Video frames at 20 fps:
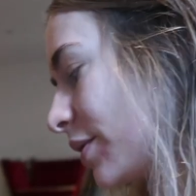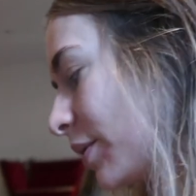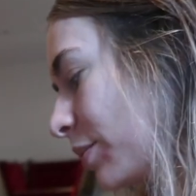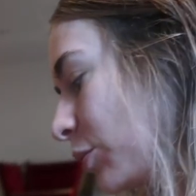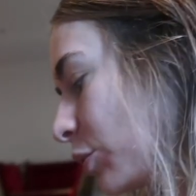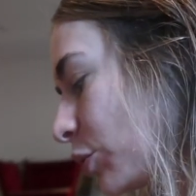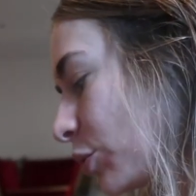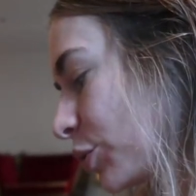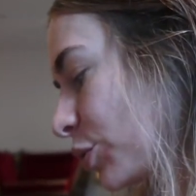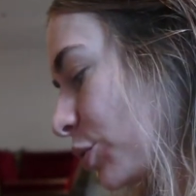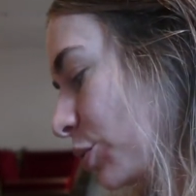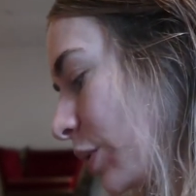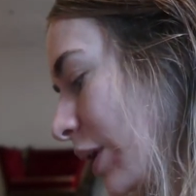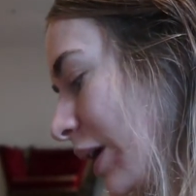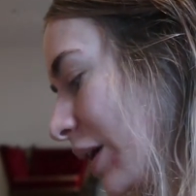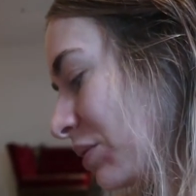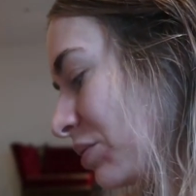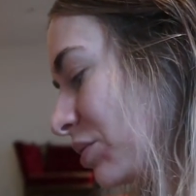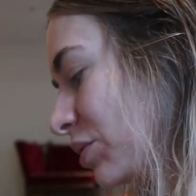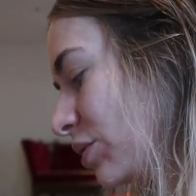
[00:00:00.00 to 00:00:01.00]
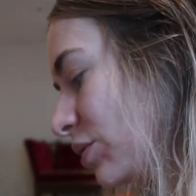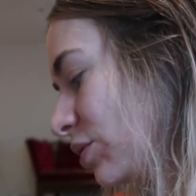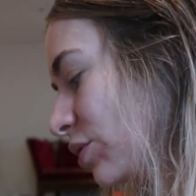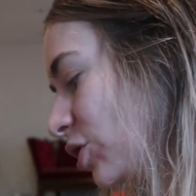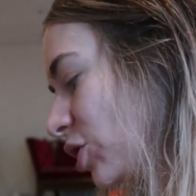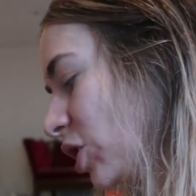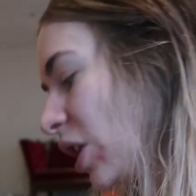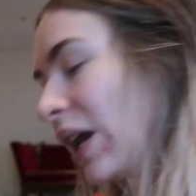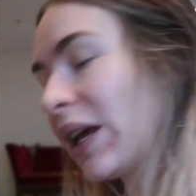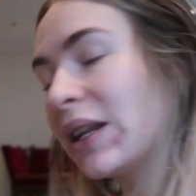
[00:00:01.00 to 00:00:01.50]
So I'm not sure how
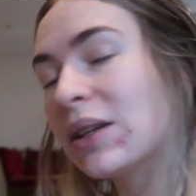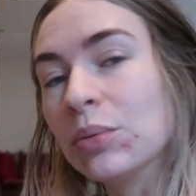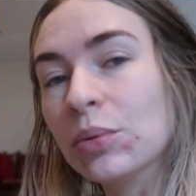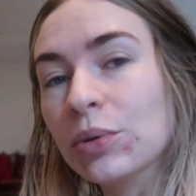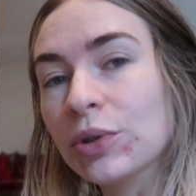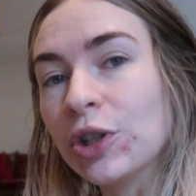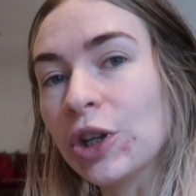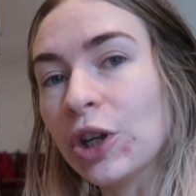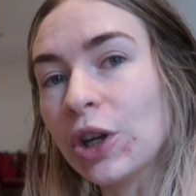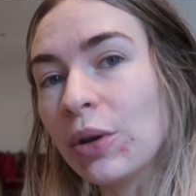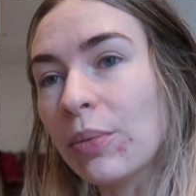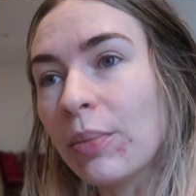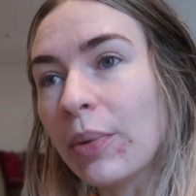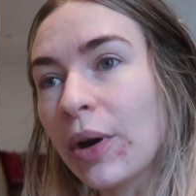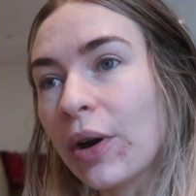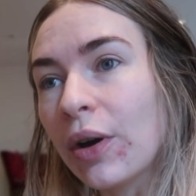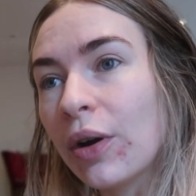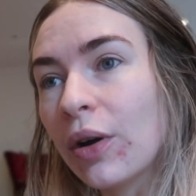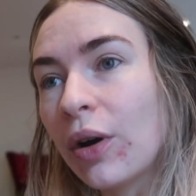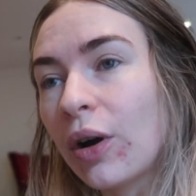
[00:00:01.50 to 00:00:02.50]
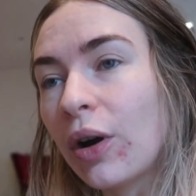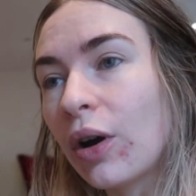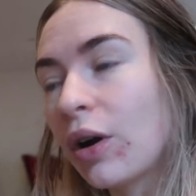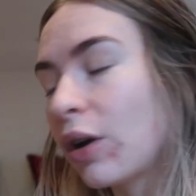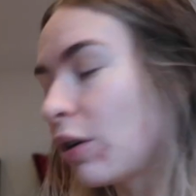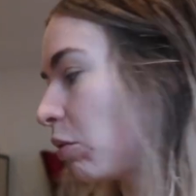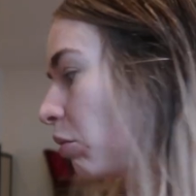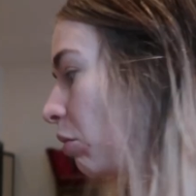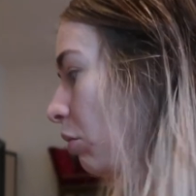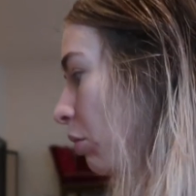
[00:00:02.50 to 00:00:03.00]
cheddar will do, but
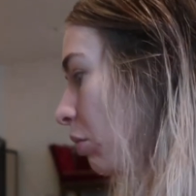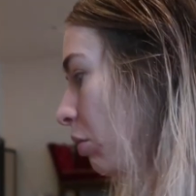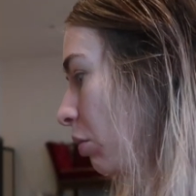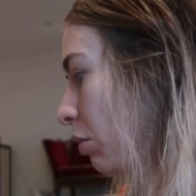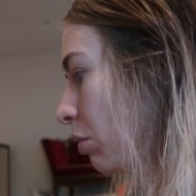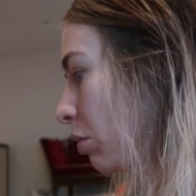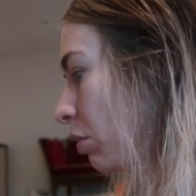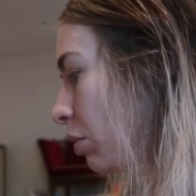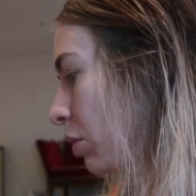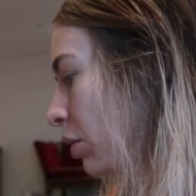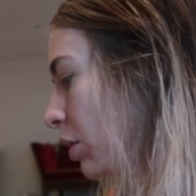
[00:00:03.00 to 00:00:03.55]
oh,